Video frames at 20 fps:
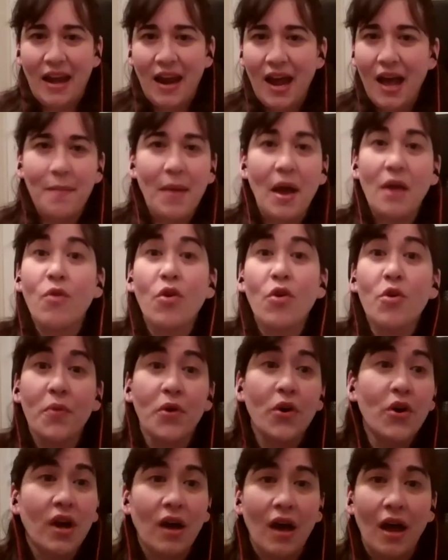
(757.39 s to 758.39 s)
Okay. I wrote
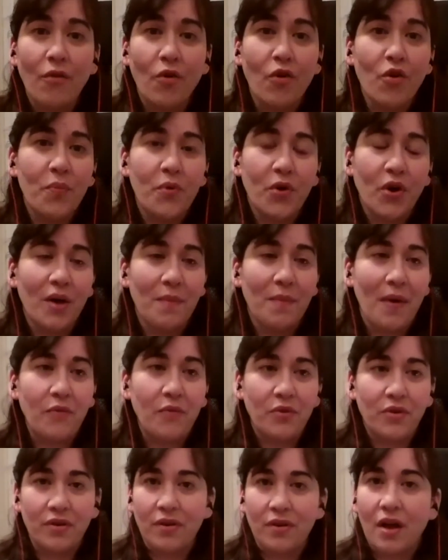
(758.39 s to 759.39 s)
a book
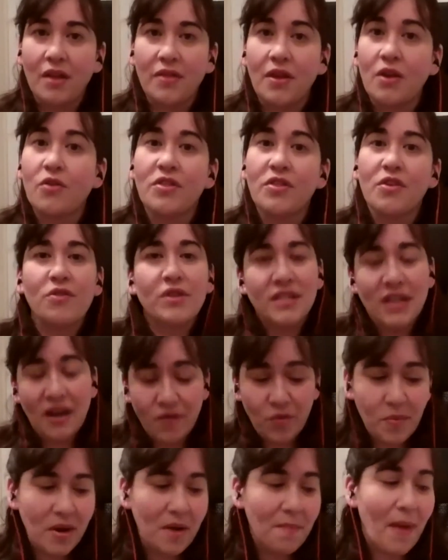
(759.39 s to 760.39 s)
about, there has
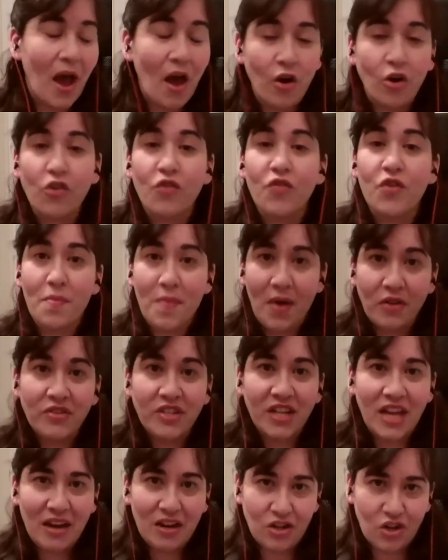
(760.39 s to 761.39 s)
never been a biography about
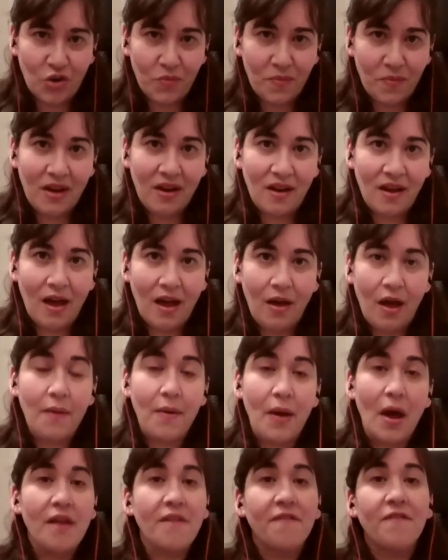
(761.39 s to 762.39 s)
Deanna Durbin,
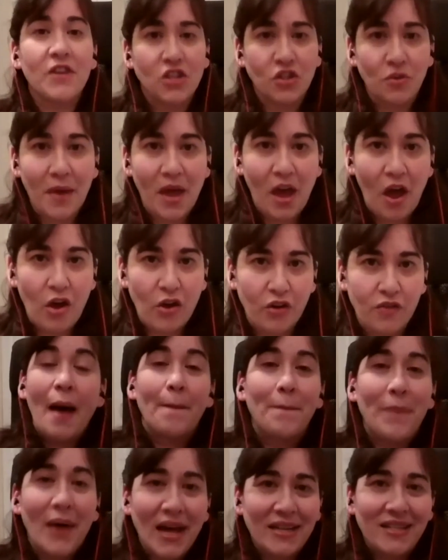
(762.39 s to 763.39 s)
an official biography,
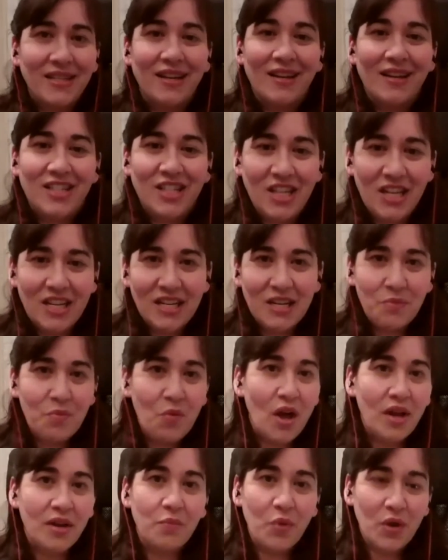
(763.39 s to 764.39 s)
but she didn't
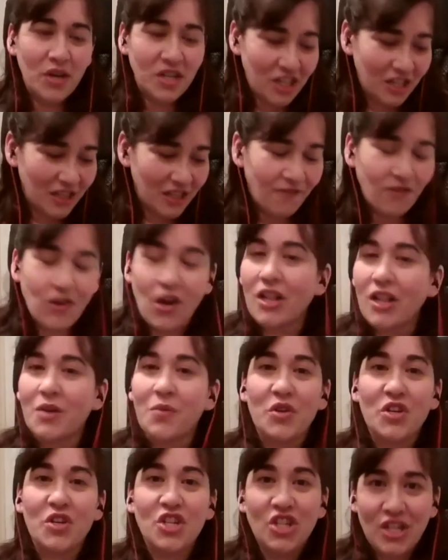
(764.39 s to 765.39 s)
want, when she left
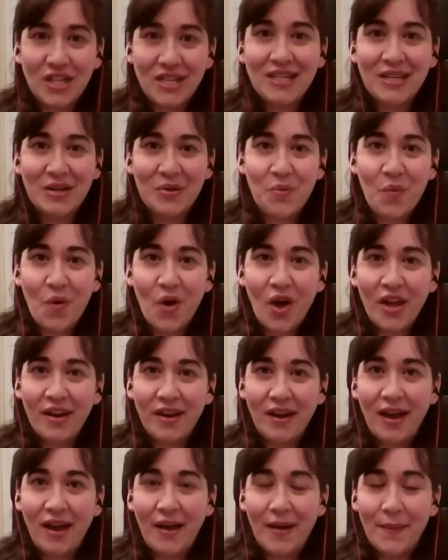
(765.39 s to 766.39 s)
Hollywood, she didn't want
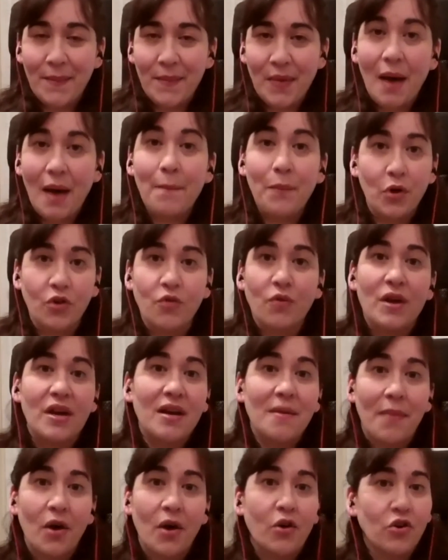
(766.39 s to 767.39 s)
a book written
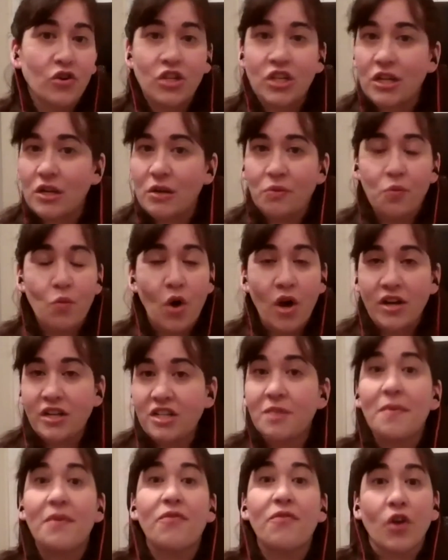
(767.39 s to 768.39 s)
about her. She wanted
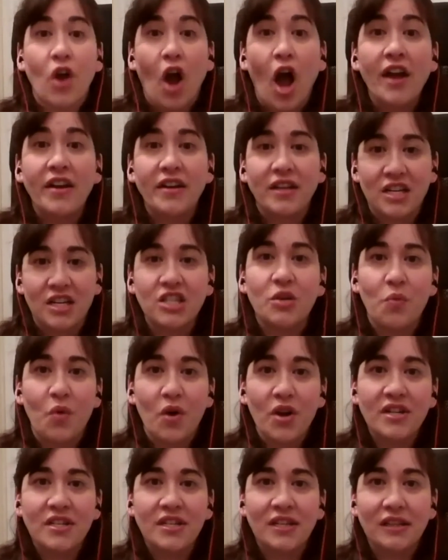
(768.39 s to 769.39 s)
to be forgotten because she
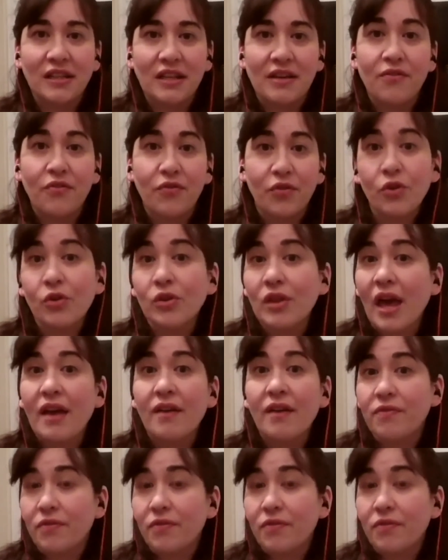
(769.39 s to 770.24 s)
wanted to live her life